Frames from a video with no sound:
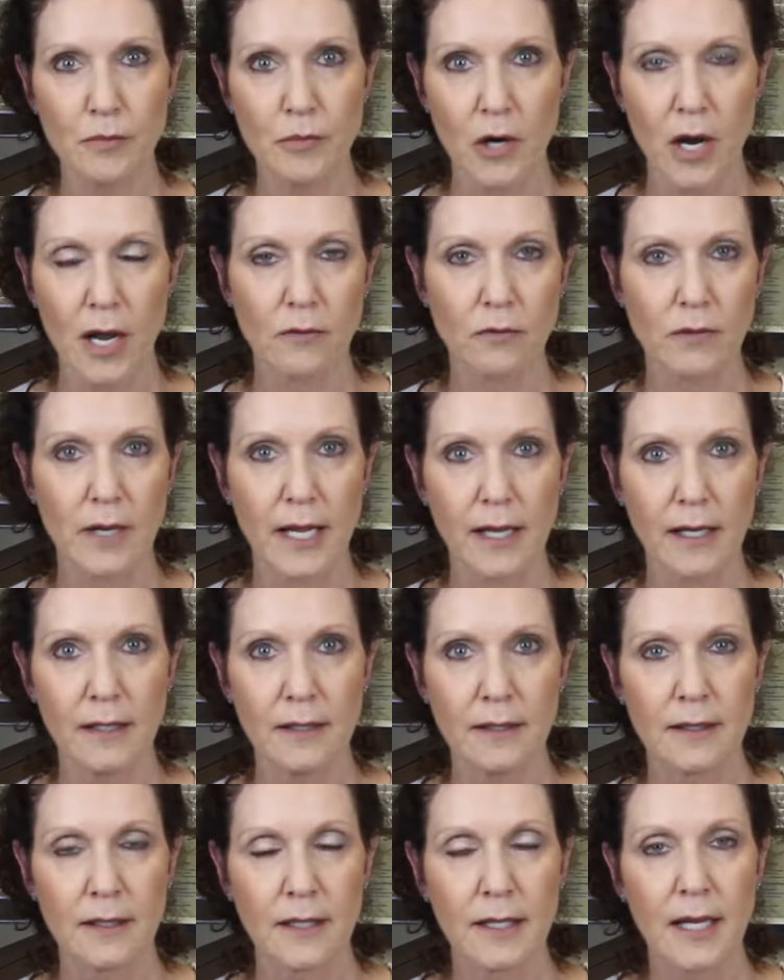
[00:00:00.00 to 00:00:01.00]
Broadway,
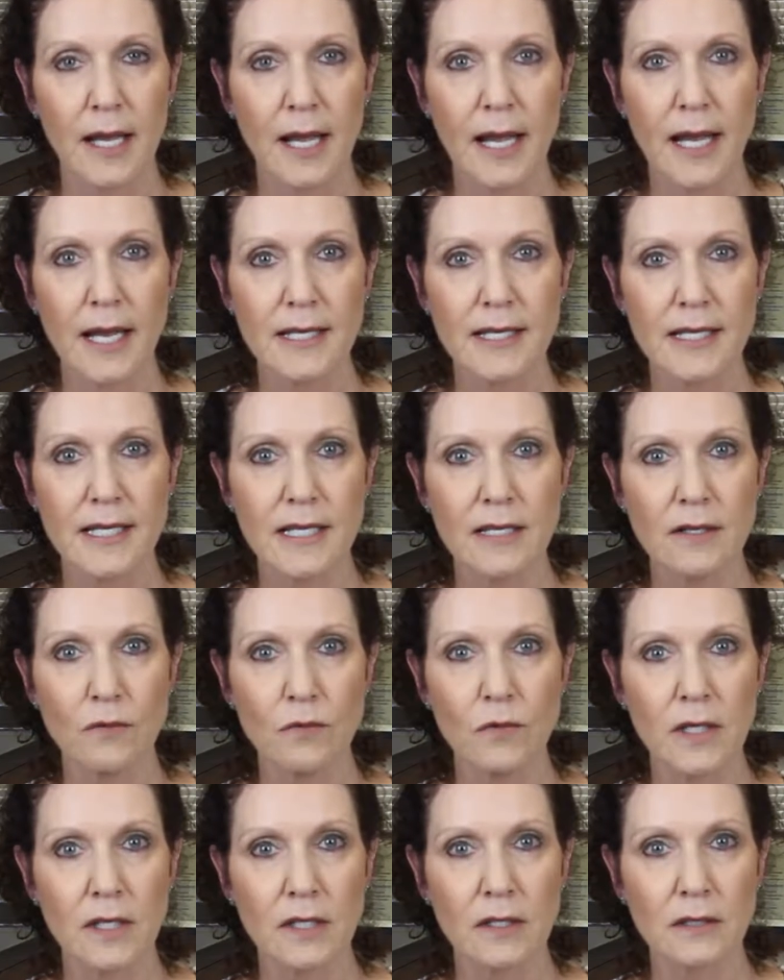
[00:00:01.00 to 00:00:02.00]
and he
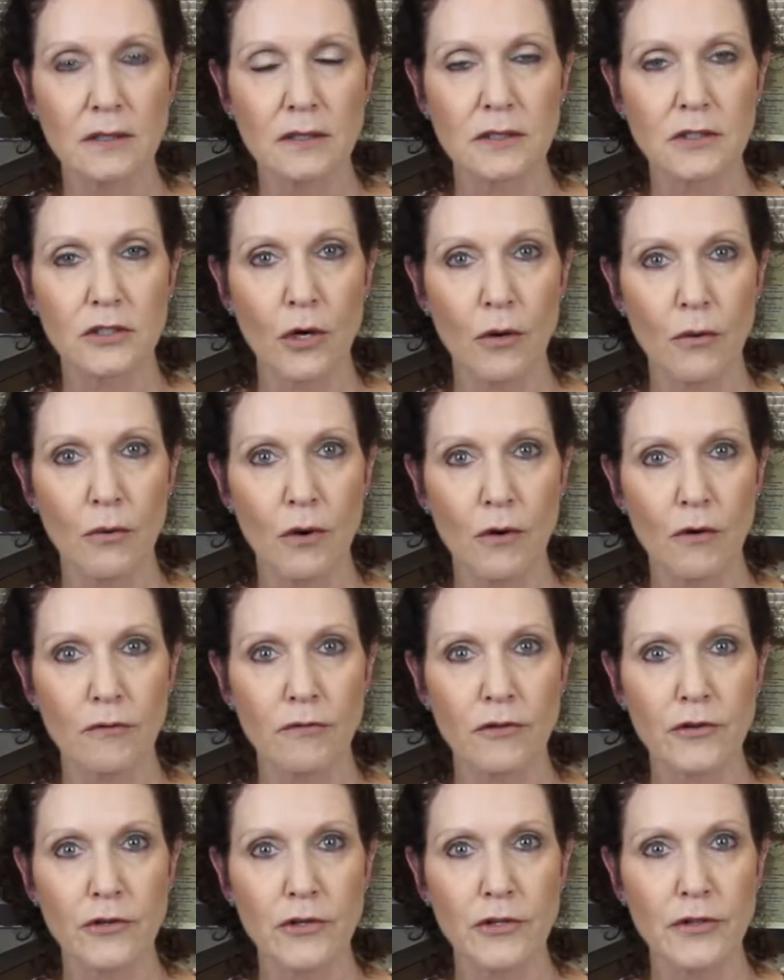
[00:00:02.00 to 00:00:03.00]
will go
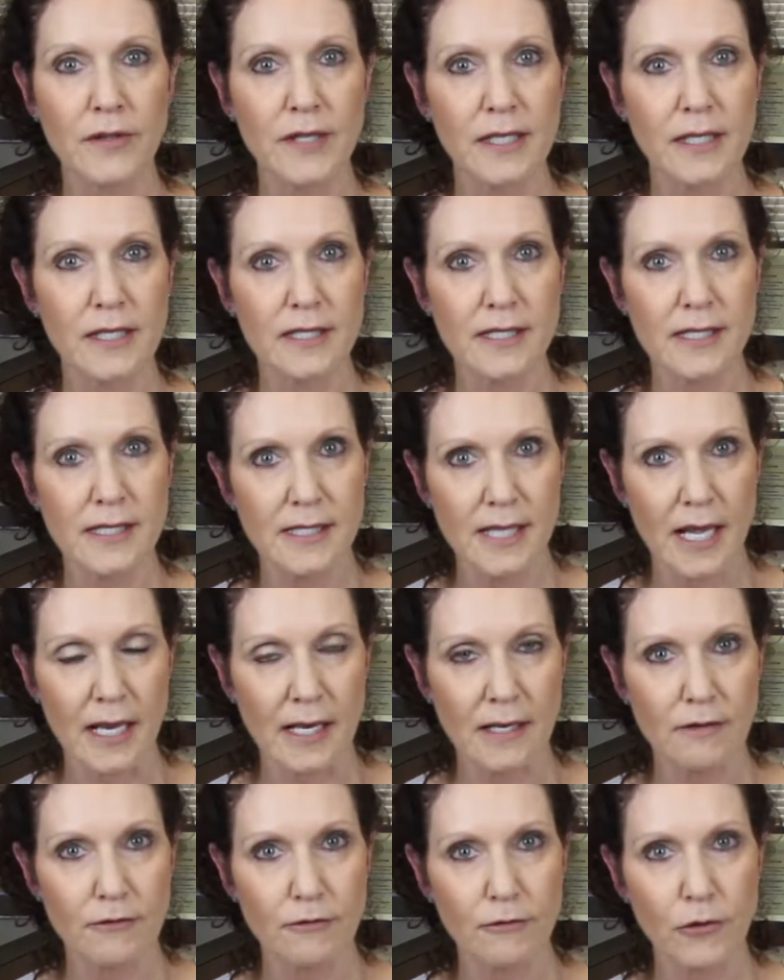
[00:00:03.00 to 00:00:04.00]
over the
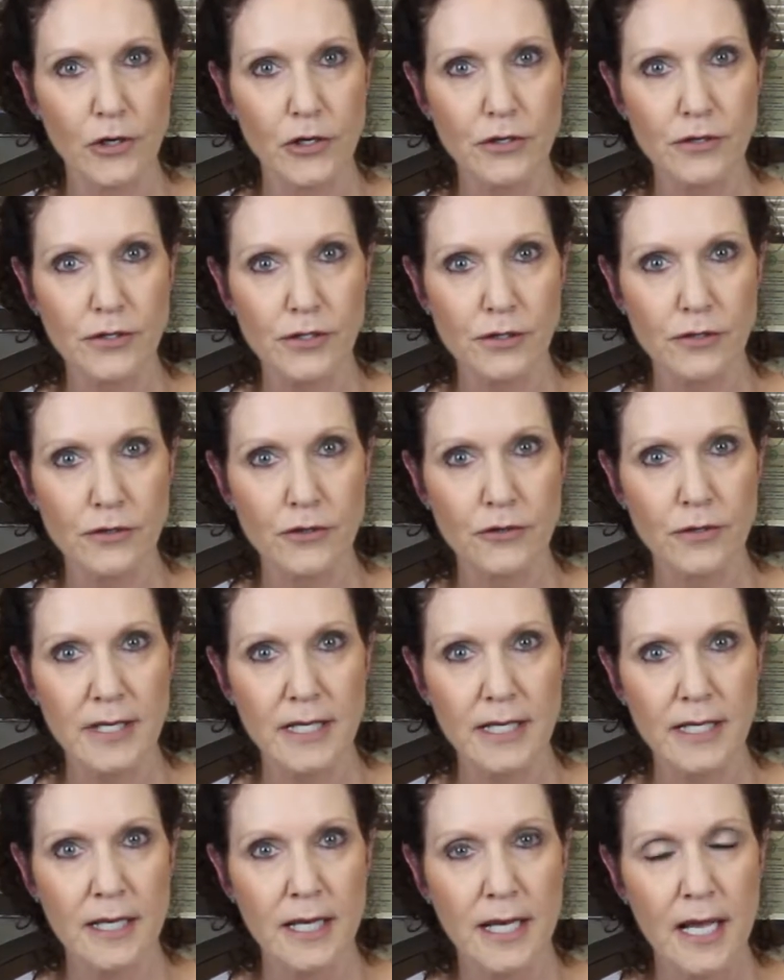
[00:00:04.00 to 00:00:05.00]
consent for your
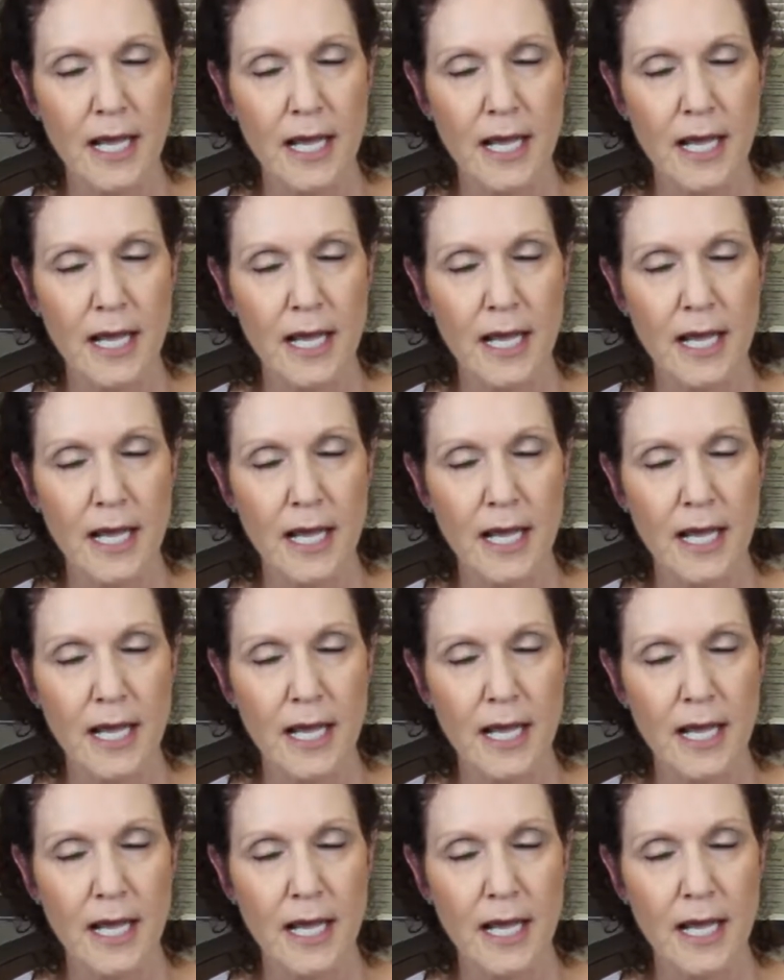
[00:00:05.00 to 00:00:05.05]
surgery